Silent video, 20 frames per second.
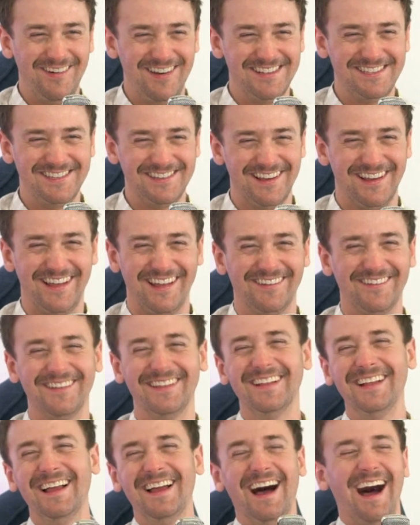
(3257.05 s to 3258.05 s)
was, uh,
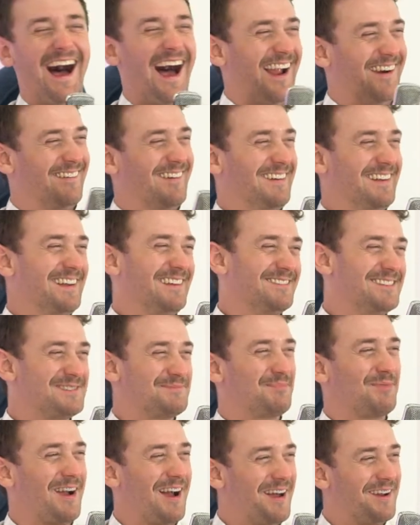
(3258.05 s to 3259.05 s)
I really was
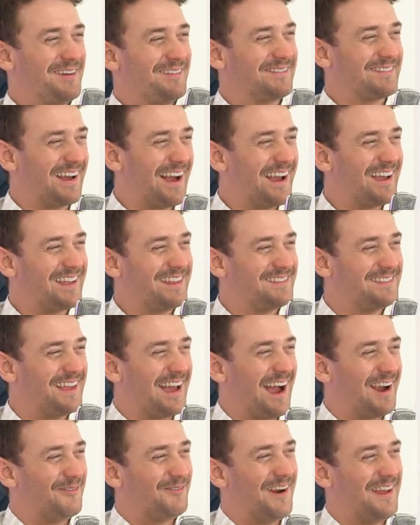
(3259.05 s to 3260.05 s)
proud of. I
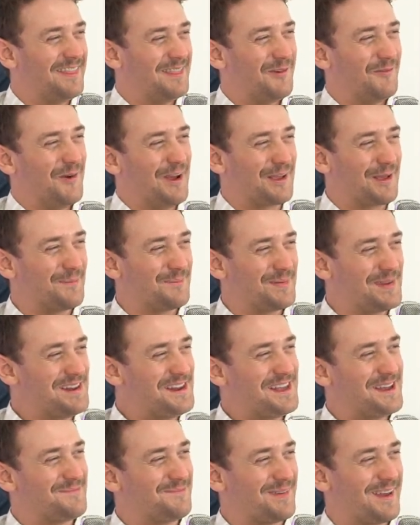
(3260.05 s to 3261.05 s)
I read the
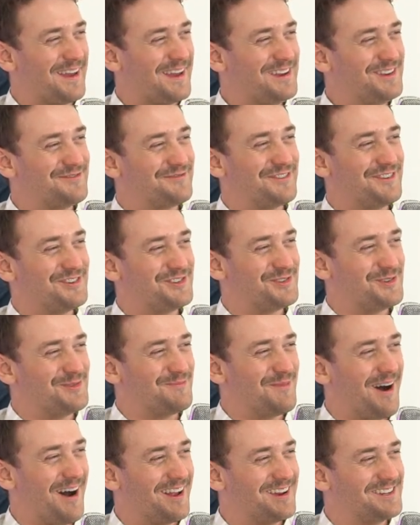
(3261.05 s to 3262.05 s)
Wikipedia page for
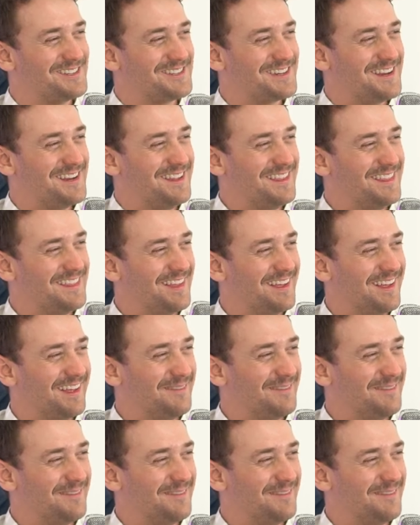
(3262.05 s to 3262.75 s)
Jumanji. The